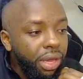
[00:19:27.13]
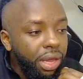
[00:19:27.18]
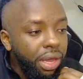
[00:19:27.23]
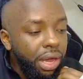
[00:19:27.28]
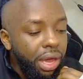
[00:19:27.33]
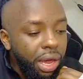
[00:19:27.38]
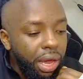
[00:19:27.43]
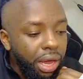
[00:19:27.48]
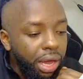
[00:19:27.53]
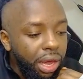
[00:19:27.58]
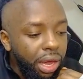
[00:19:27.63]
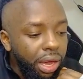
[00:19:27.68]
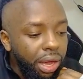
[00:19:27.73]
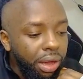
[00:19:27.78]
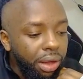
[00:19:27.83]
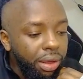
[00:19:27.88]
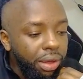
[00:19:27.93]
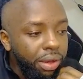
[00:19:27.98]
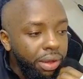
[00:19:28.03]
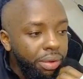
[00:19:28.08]

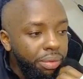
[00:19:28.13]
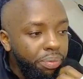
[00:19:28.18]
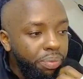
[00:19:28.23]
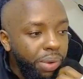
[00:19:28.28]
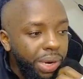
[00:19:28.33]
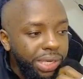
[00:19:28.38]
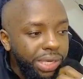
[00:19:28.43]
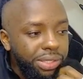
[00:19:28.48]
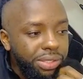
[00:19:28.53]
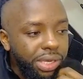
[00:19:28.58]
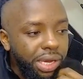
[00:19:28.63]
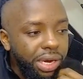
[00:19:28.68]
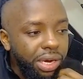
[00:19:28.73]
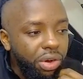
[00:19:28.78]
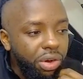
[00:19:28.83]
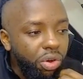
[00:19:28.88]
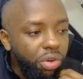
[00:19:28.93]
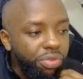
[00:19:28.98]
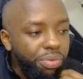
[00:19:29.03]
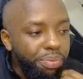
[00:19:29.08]
price
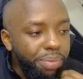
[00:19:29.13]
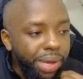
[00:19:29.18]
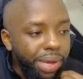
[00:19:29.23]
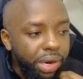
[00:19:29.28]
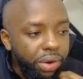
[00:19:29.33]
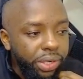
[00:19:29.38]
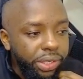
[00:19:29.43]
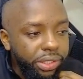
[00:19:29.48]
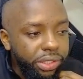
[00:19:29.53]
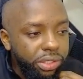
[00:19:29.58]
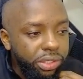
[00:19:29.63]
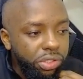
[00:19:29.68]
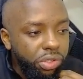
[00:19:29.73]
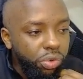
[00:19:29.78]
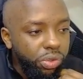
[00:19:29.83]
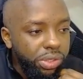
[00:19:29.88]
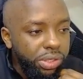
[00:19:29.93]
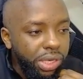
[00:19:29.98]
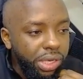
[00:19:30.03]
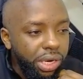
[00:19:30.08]
started off bearish,
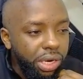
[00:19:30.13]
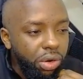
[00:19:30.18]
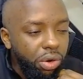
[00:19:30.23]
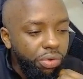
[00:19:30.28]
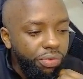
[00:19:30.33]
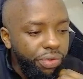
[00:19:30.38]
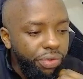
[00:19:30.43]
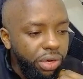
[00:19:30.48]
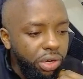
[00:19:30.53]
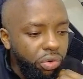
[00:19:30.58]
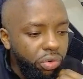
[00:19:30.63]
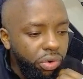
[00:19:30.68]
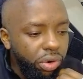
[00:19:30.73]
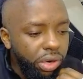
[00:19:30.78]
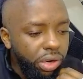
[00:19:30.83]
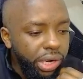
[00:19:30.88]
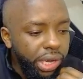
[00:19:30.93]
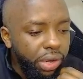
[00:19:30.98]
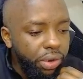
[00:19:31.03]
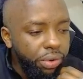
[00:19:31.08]
so we started off in
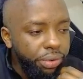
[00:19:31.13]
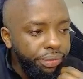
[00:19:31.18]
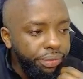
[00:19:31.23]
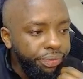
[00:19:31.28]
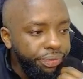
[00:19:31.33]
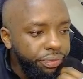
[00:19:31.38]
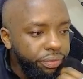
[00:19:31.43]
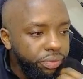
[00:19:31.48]
drawdown,